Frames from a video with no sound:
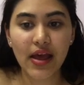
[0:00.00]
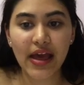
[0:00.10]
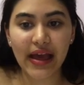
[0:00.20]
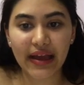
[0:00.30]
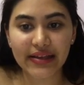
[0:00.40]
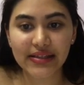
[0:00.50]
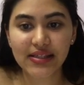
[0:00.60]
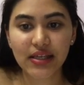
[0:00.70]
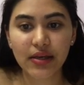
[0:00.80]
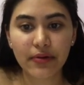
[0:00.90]

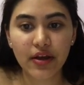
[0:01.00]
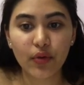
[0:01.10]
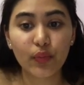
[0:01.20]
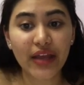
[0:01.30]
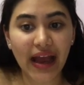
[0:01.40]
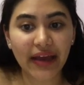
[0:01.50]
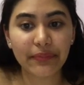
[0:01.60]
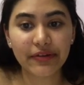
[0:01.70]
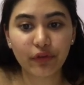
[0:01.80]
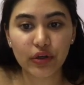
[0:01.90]
as we had
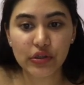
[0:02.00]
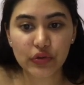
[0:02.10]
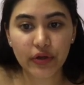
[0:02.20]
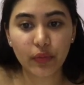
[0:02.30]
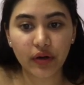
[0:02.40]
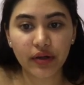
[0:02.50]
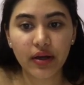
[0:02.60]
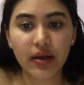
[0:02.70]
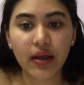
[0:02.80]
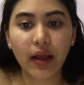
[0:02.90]
before. So 21
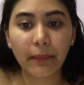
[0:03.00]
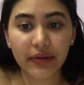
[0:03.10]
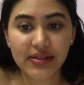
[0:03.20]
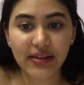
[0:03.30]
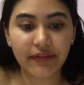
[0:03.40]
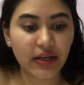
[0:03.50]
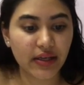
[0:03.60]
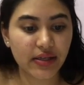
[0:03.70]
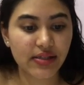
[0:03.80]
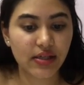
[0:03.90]
plus 7
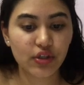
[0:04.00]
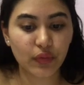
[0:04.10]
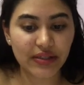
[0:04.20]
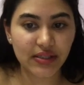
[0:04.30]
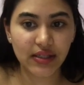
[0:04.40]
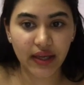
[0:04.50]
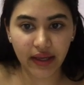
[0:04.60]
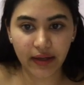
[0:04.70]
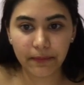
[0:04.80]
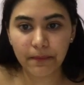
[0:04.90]
is
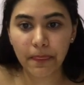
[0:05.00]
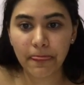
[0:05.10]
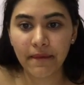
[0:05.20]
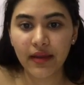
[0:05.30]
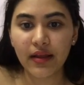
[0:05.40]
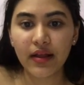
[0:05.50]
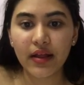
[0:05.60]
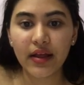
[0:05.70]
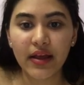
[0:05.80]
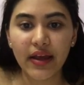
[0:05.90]
28.
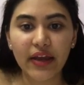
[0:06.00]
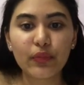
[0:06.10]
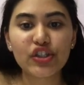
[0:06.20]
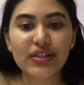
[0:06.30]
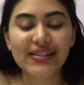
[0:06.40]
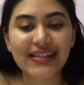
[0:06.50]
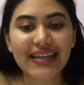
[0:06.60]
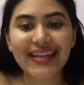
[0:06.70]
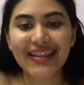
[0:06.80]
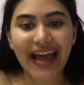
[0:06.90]
And we just
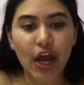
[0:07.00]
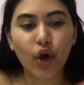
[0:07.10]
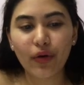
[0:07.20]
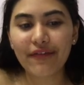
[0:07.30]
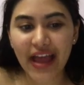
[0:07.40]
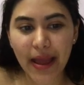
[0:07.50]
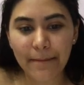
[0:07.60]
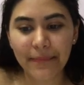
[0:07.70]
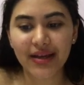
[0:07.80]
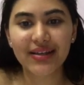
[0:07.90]
need that O of
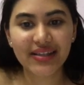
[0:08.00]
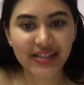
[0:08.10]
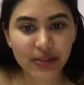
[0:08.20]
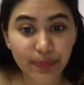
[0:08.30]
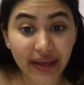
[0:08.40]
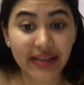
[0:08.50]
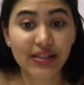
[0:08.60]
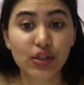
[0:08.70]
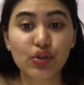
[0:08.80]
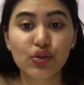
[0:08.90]
M
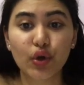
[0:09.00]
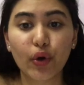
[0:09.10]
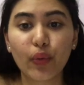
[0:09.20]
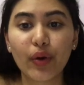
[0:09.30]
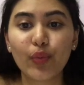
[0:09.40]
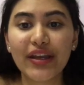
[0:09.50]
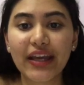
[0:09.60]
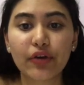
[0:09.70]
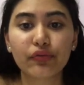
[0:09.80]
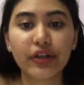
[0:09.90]
space. So we
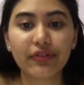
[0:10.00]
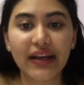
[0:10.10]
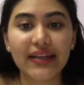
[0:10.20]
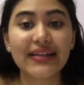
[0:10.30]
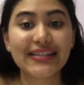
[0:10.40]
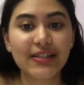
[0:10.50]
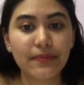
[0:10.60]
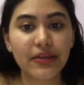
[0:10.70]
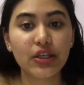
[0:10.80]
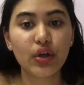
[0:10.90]
can rewrite
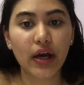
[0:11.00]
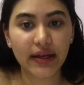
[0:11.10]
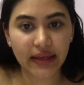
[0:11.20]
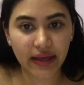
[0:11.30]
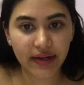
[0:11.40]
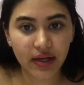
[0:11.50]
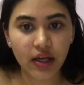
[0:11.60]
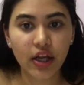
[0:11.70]
DPU again.